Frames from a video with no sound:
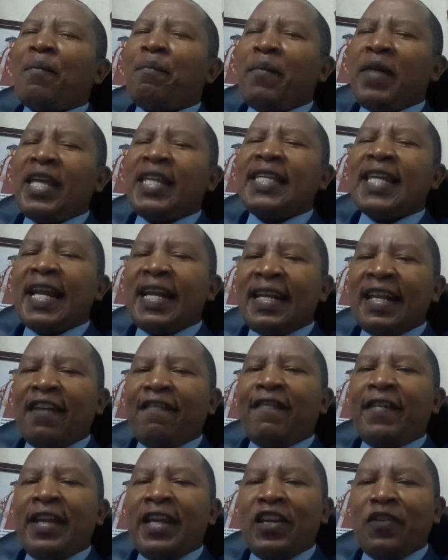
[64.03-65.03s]
major
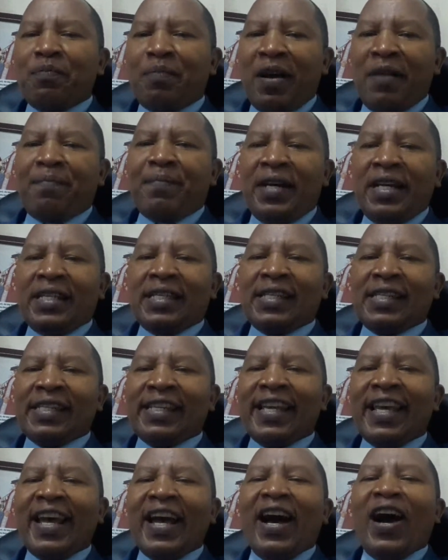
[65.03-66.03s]
definite purpose?
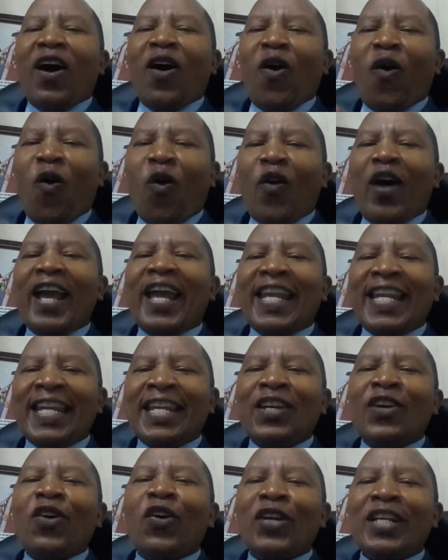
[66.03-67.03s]
Why did
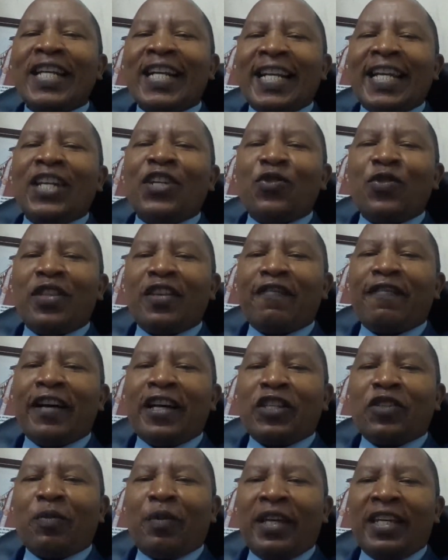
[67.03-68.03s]
God create you in the
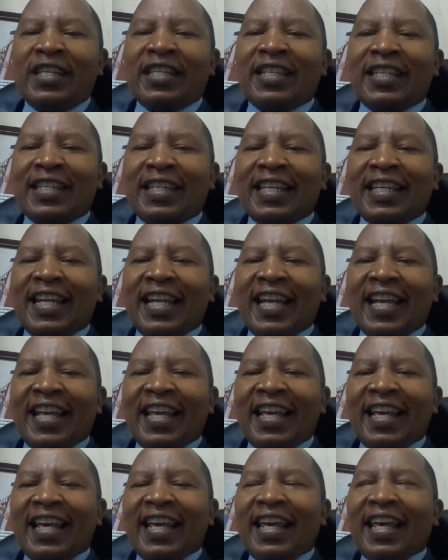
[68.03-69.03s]
first place?
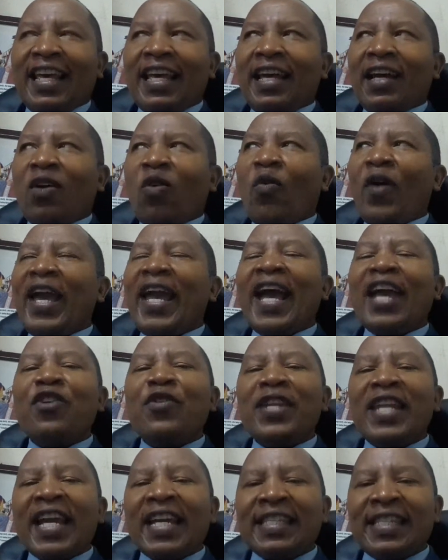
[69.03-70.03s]
Why are
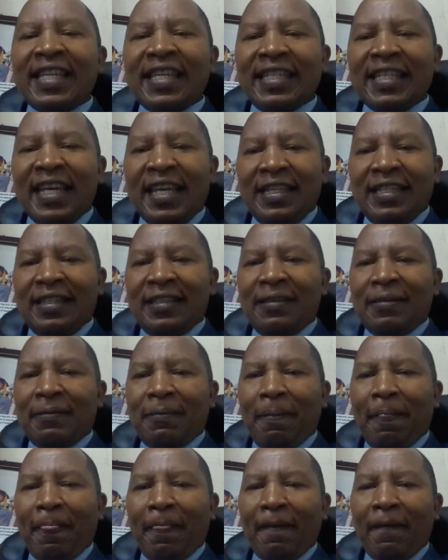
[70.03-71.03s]
you in existence?
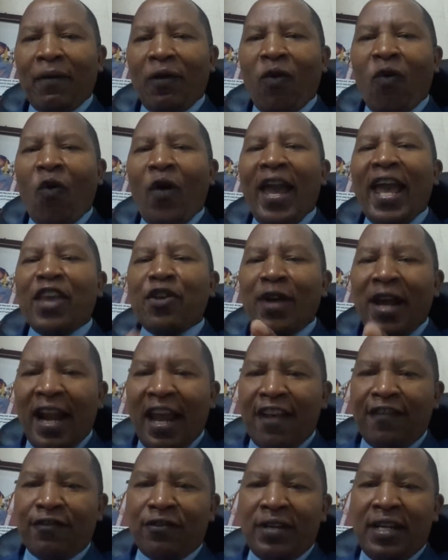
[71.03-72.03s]
Why are you
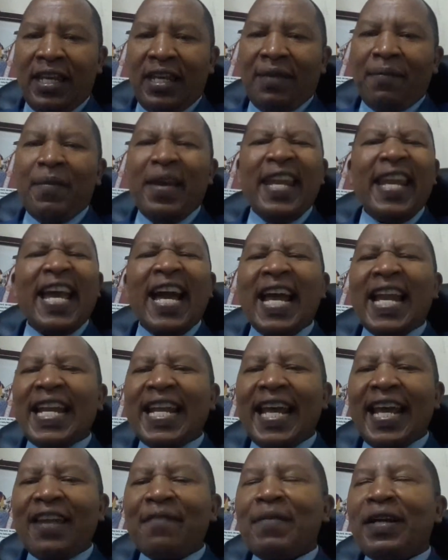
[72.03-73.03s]
alive today? Many are
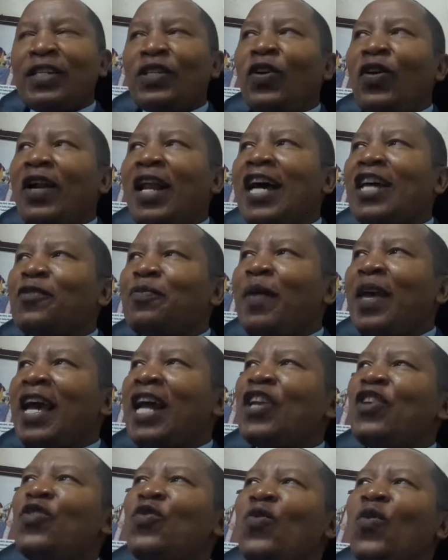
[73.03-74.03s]
dead, but God has
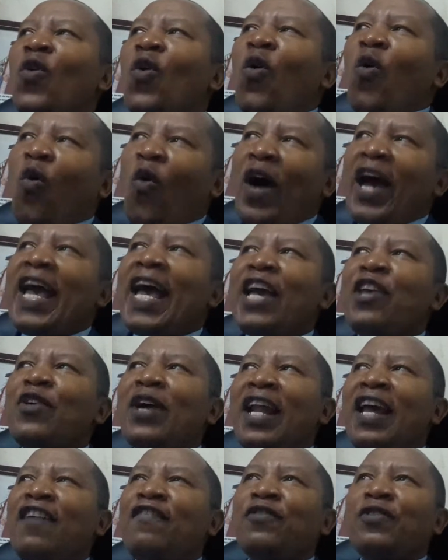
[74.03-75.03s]
spared you. Why are
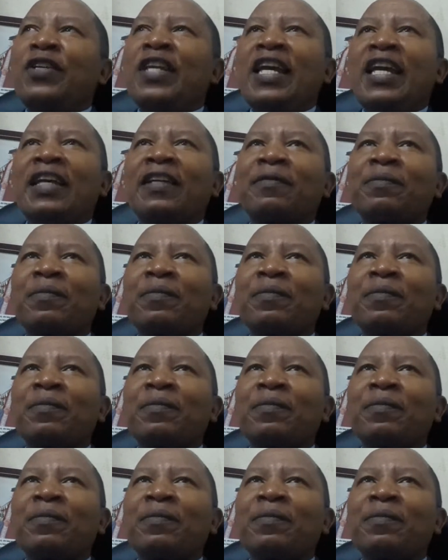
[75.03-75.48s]
you alive today?